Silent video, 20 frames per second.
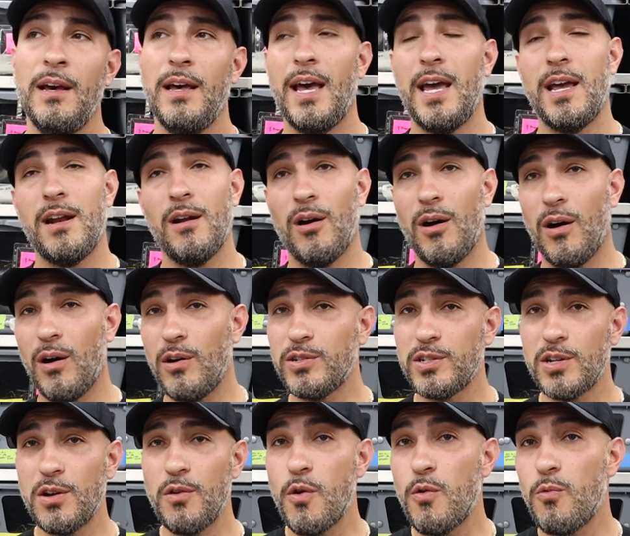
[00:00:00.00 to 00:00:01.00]
and
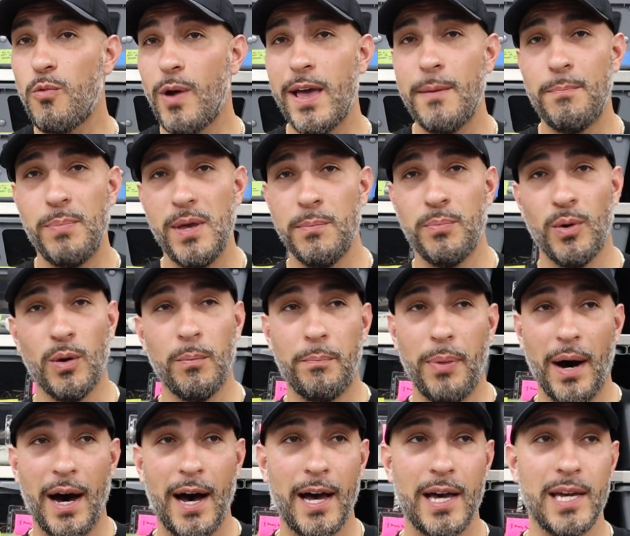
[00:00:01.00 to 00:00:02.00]
also the way people
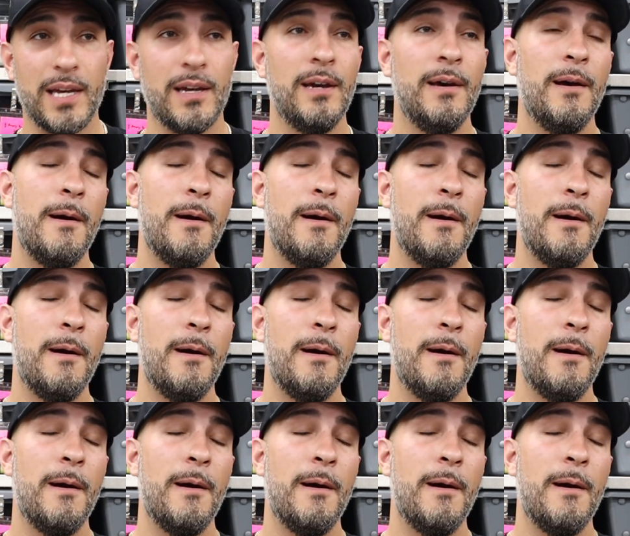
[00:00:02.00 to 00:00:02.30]
buy.